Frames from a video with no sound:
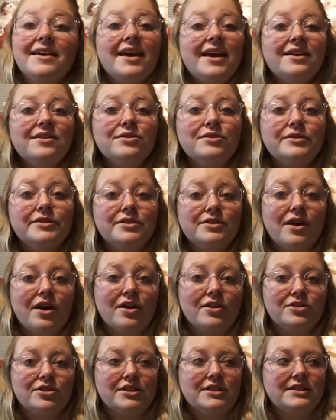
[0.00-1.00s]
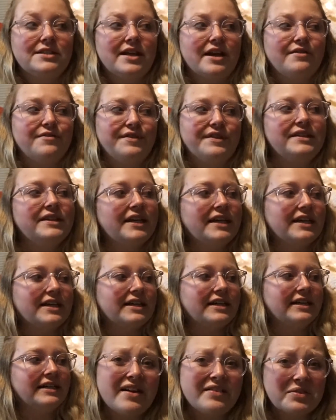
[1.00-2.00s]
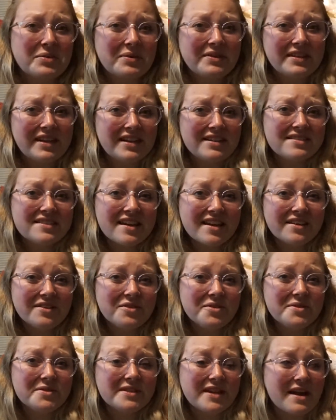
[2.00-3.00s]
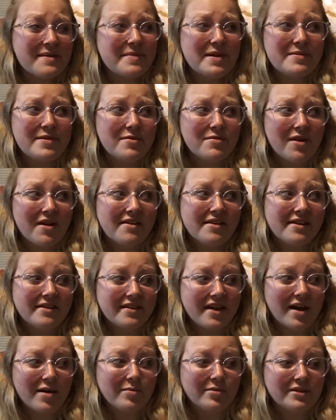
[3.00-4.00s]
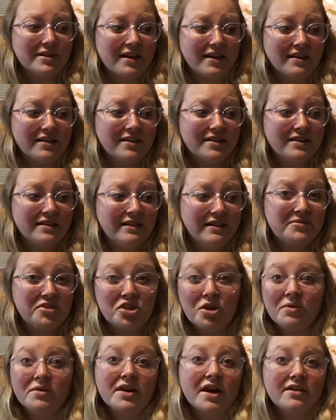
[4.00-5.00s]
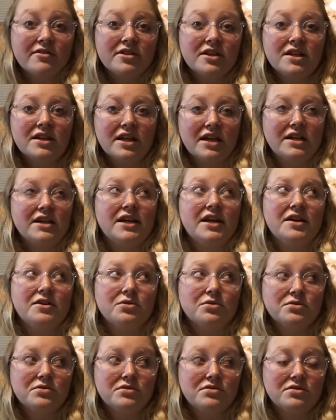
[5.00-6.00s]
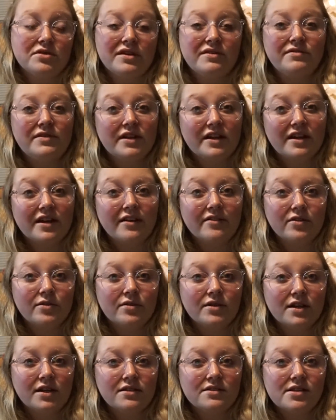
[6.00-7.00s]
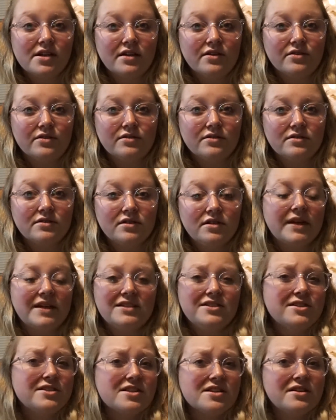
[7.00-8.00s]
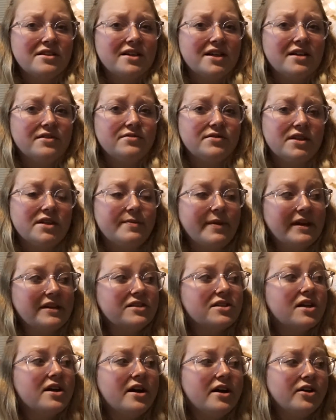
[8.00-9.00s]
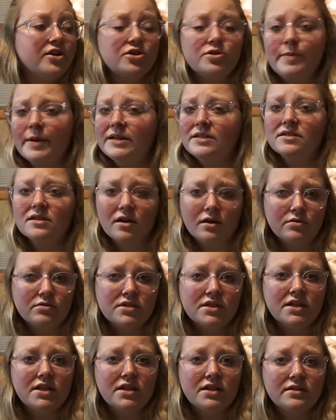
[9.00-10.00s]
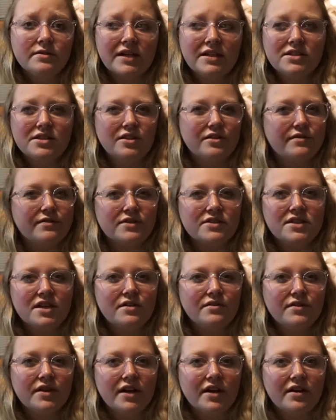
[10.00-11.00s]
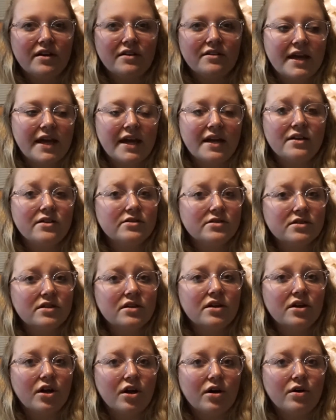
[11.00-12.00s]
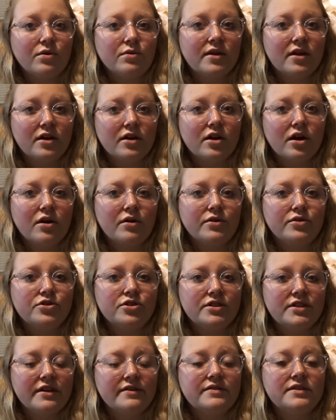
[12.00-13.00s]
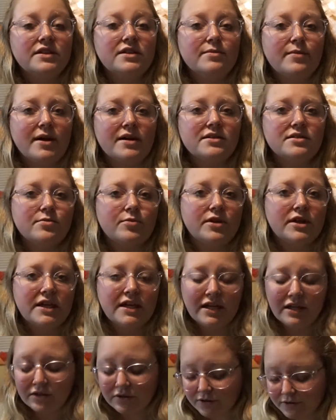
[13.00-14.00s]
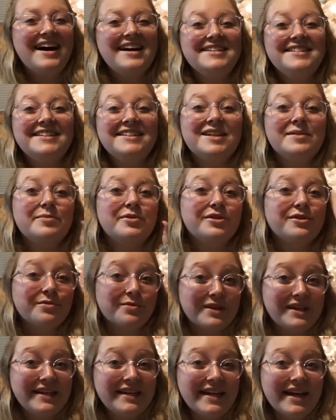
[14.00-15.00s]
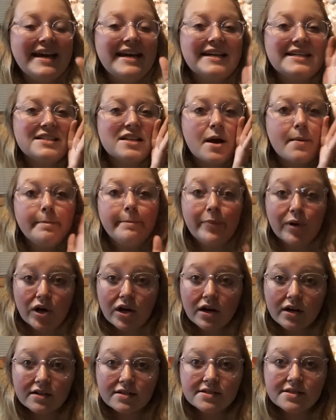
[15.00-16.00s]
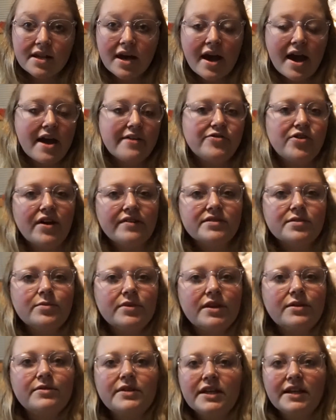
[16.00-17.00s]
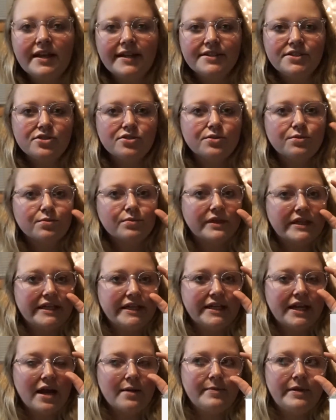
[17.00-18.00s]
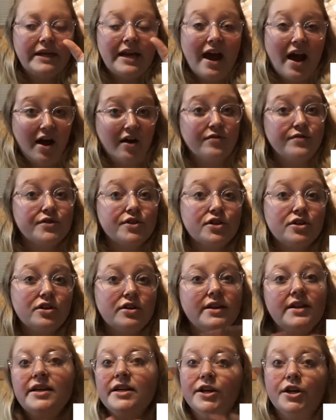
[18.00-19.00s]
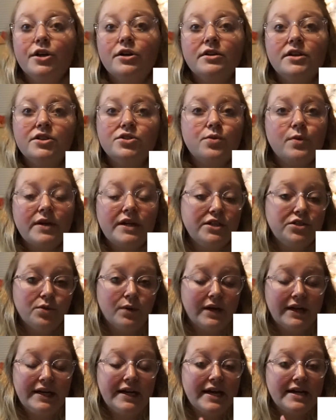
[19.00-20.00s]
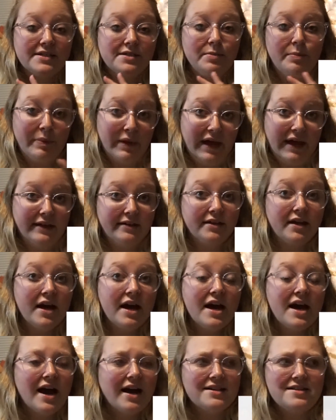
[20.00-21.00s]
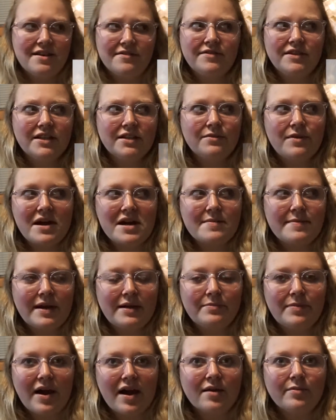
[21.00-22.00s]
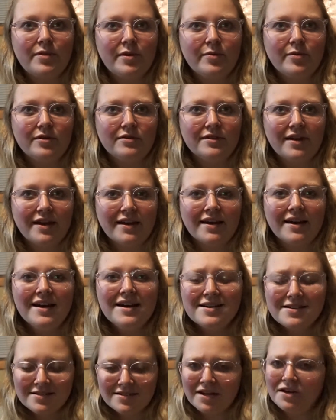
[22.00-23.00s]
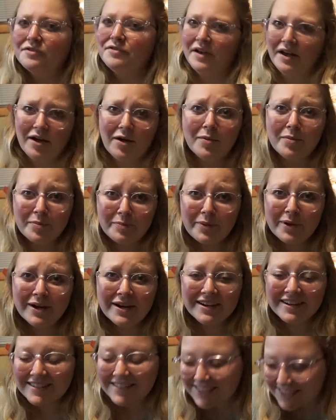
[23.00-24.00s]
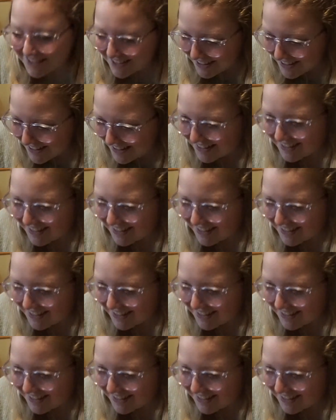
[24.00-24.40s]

candles are just, I feel like everyone likes candles. I might be wrong on that, but like Joe and I really like candles, so I feel like everyone likes candles. It's just a good gift. It makes your space cozy. It's good for self-care. Candles are a go. They're a go. You should definitely buy someone a candle. Idea number three is books. If you have someone that really likes to read, I mean, after the year that 2020 has been, I definitely recommend buying people like self-help books.